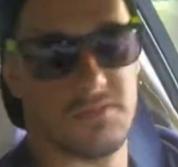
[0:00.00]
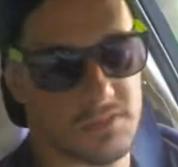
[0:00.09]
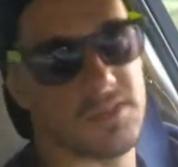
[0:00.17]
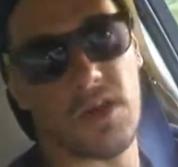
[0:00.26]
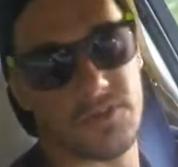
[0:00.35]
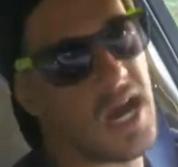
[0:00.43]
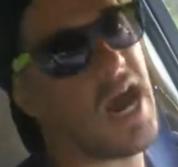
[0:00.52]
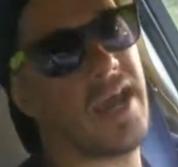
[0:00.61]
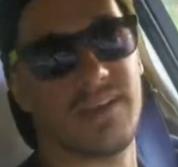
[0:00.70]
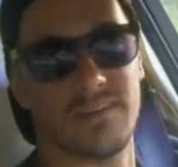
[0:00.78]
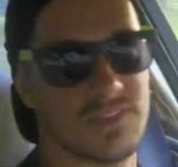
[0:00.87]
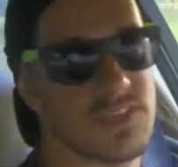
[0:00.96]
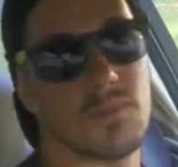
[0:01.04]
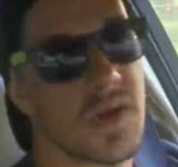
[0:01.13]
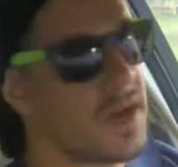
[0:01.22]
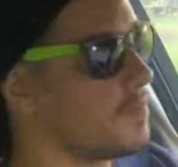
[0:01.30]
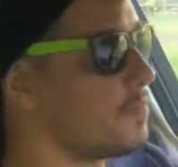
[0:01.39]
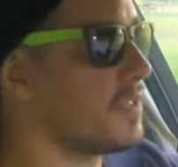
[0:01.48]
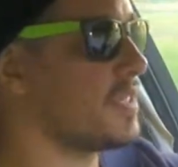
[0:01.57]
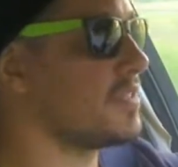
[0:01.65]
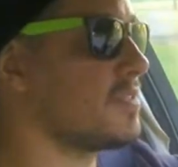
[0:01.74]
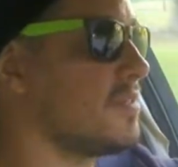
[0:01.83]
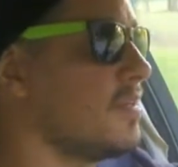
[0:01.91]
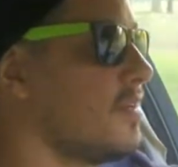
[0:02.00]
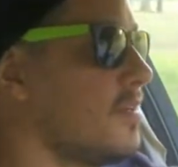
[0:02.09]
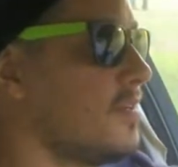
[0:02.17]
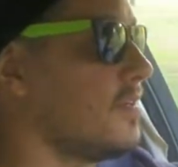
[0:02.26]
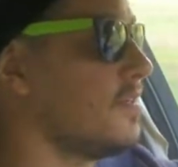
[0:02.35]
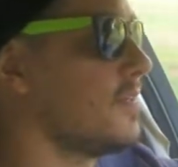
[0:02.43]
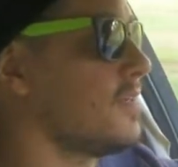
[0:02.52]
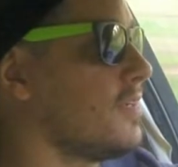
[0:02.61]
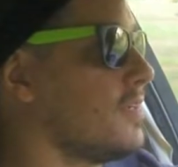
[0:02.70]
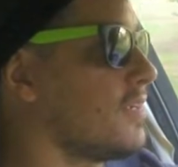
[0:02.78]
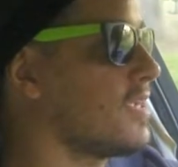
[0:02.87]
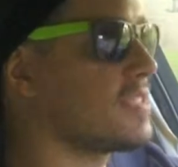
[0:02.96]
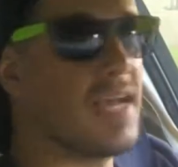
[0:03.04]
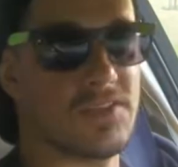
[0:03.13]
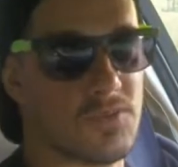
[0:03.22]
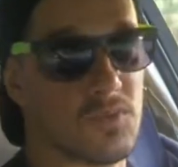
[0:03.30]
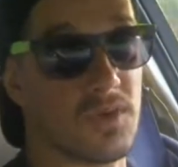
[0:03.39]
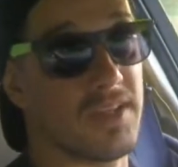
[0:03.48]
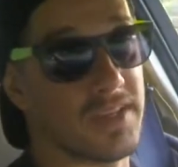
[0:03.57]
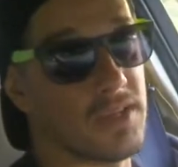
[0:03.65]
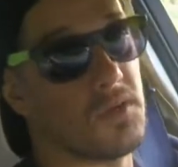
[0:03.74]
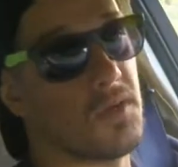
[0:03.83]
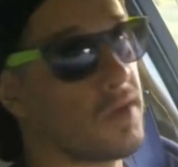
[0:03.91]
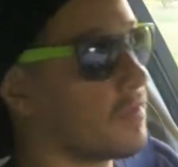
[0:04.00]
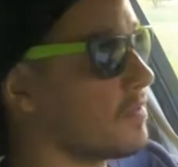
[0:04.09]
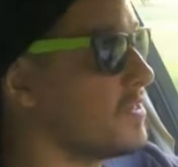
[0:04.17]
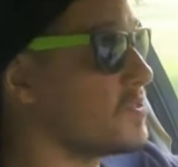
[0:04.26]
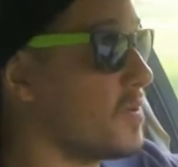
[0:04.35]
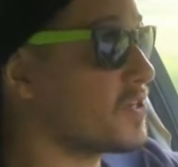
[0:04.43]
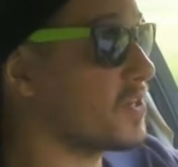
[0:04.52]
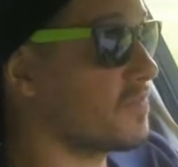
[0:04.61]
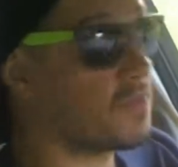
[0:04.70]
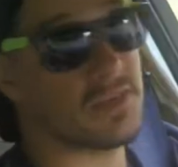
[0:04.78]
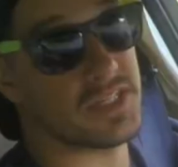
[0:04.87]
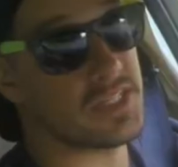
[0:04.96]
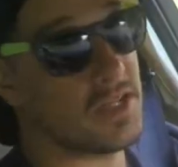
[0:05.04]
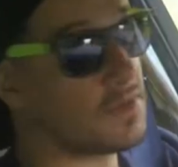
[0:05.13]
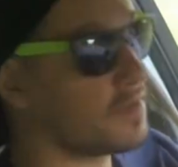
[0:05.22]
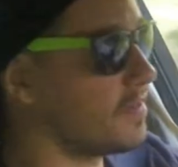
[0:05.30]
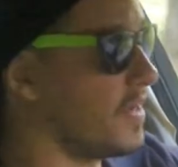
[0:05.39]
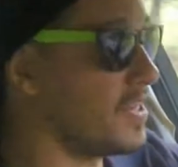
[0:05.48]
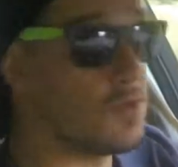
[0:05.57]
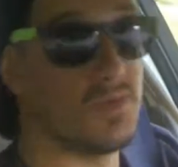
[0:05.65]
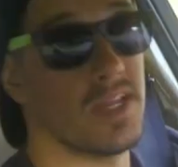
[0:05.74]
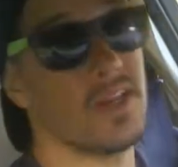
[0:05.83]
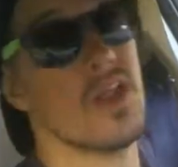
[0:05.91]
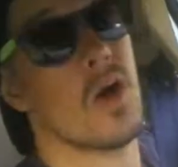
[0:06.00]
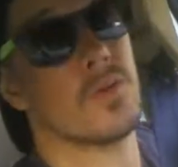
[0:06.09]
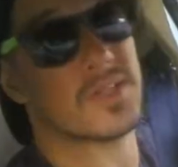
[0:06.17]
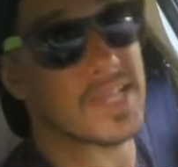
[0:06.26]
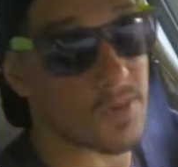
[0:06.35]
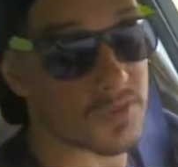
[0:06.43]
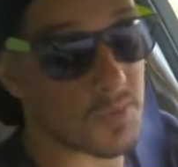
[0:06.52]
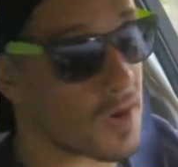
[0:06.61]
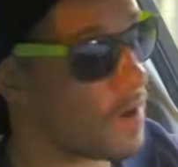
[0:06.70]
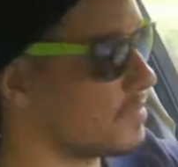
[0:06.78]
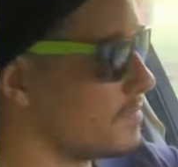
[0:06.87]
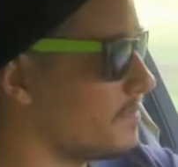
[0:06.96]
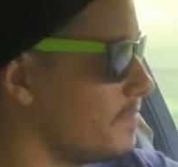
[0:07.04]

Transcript: go die somewhere, please, because that's really annoying, especially if you're the seller and you didn't know that was a problem.